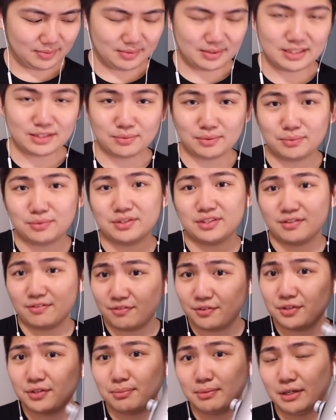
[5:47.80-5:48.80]
this one was the
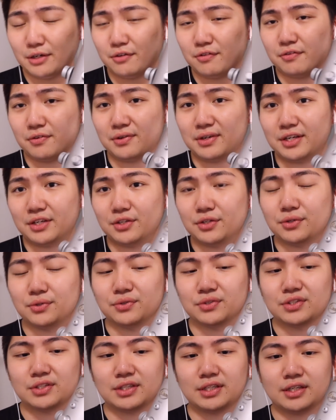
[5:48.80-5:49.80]
first microphone I
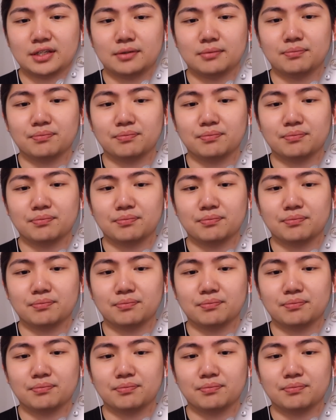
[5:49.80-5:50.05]
used.